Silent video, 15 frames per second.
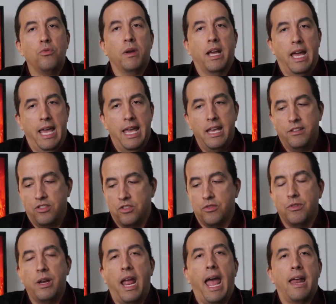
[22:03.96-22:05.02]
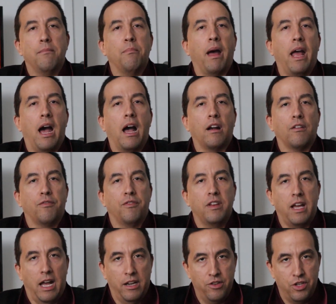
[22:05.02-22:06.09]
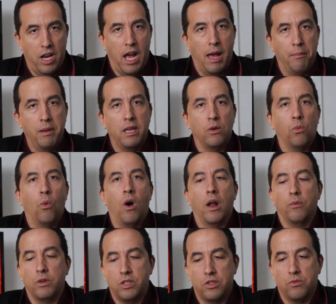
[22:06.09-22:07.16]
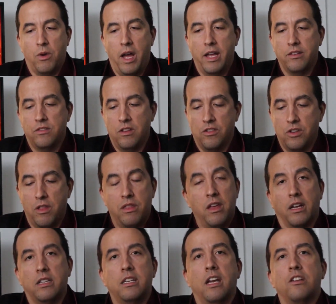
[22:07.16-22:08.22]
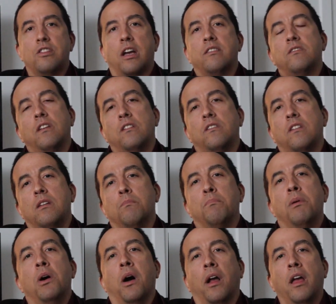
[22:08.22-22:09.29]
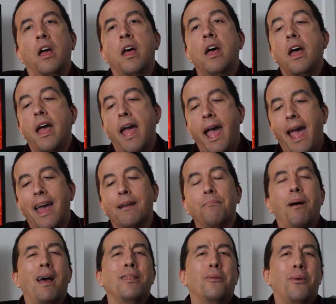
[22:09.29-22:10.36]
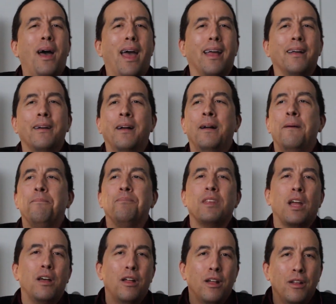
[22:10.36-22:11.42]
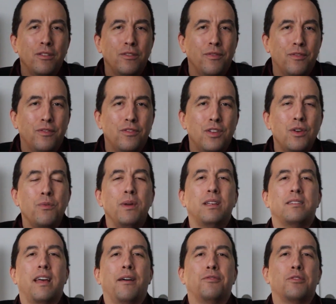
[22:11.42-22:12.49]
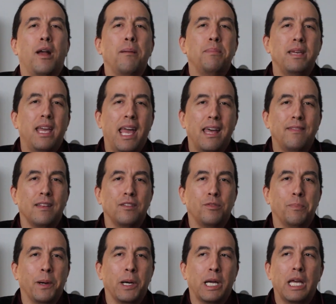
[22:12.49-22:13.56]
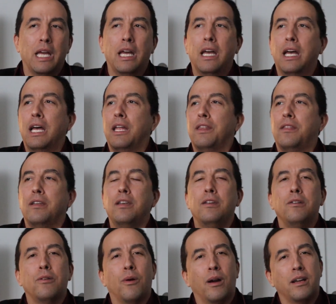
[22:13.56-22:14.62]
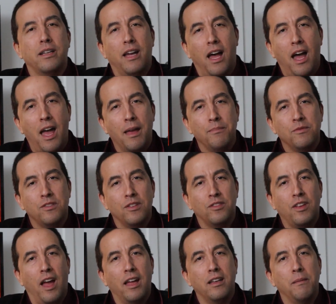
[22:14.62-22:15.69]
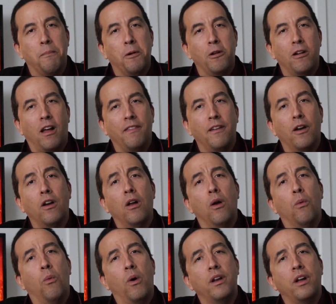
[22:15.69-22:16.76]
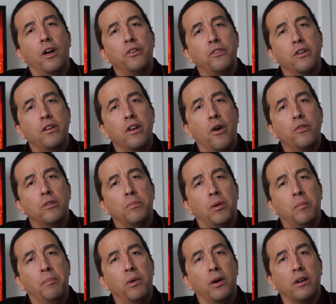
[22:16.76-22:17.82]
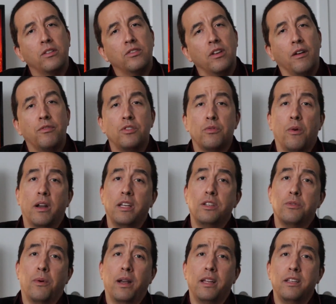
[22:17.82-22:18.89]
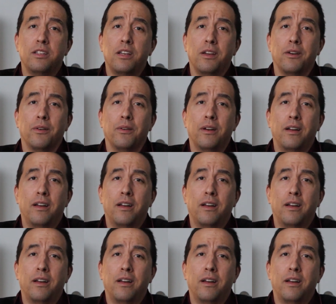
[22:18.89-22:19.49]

doing a history and biography kind of job in one, which is why it's such a thick THICC book. And by the way, 2 weeks after I began this book, the New York Times decided to put it on their 100 notable books of 2022.